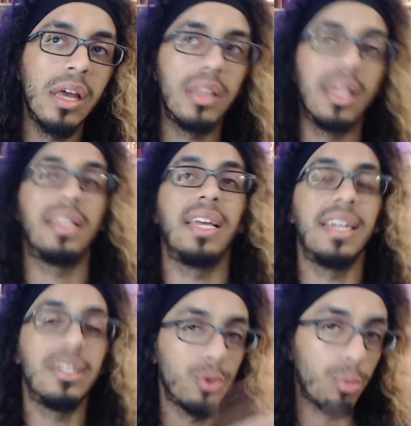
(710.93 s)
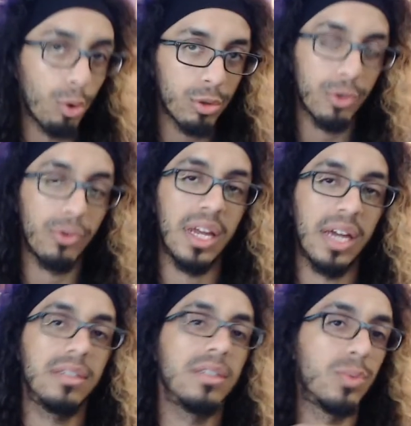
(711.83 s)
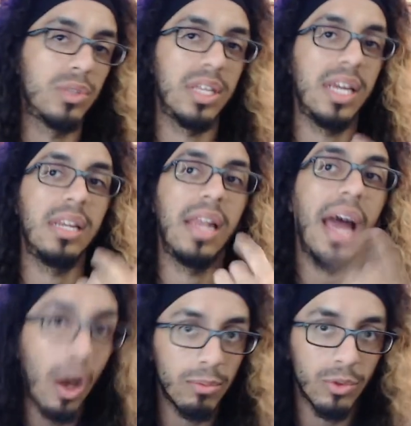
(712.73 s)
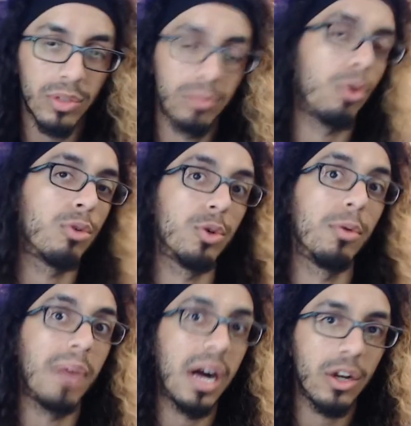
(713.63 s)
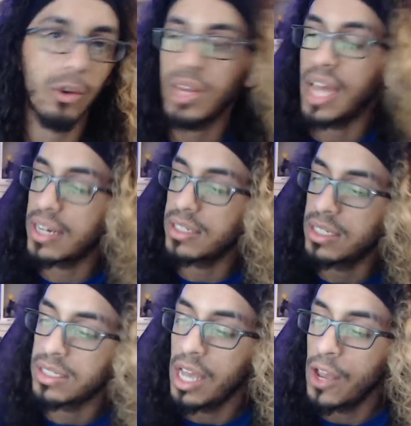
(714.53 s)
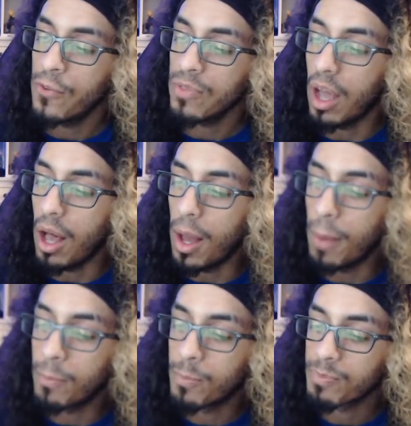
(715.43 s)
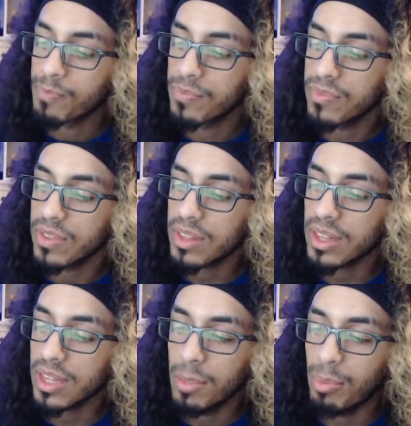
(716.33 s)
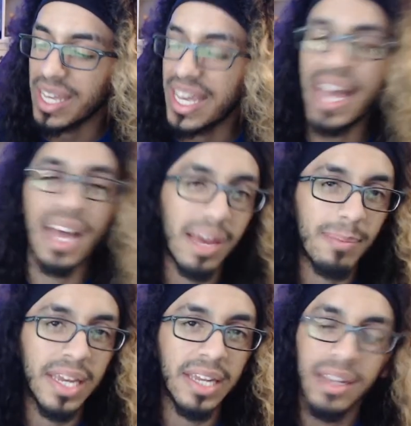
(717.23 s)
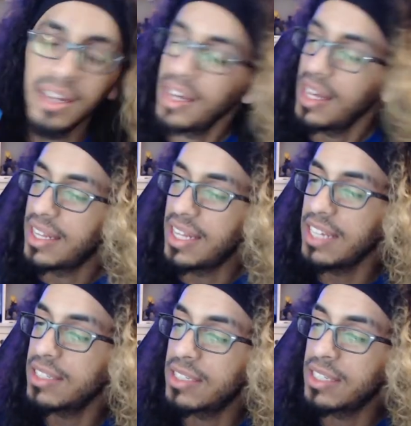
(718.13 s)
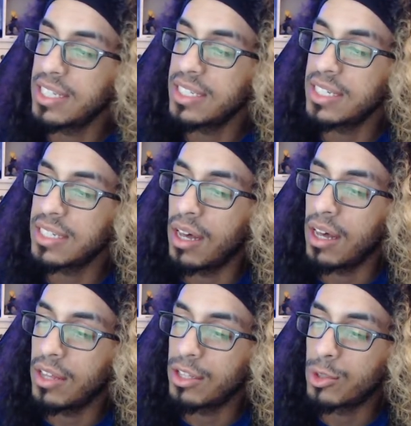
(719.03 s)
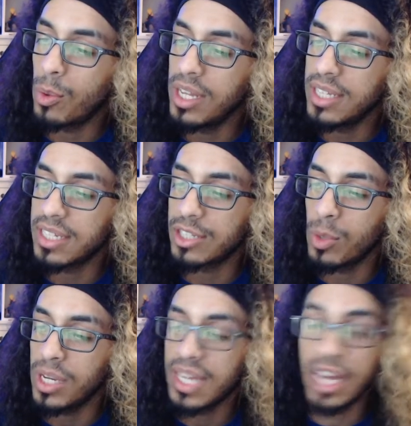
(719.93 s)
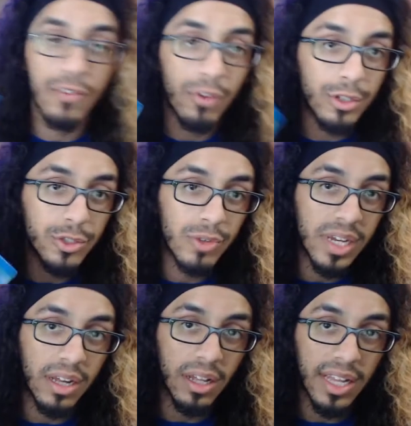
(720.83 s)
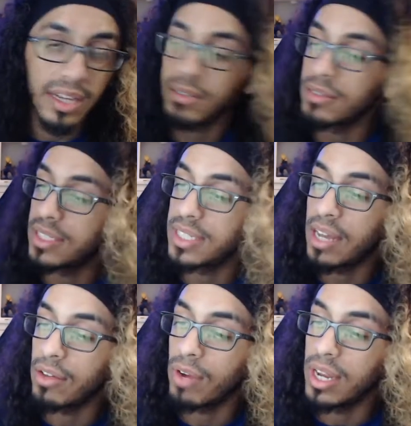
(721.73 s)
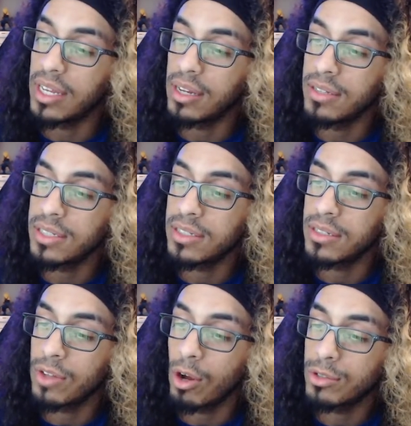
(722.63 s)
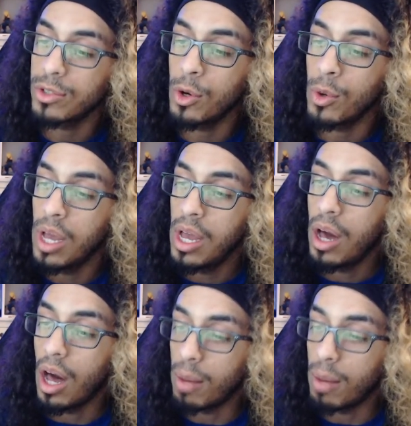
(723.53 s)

that led into the Boruto reactions, which then now I'm doing Boruto manga reactions. Um, but yeah, I mean, This this is uh the twenty this is a twentieth anniversary collector set right here. This is the Naruto uh,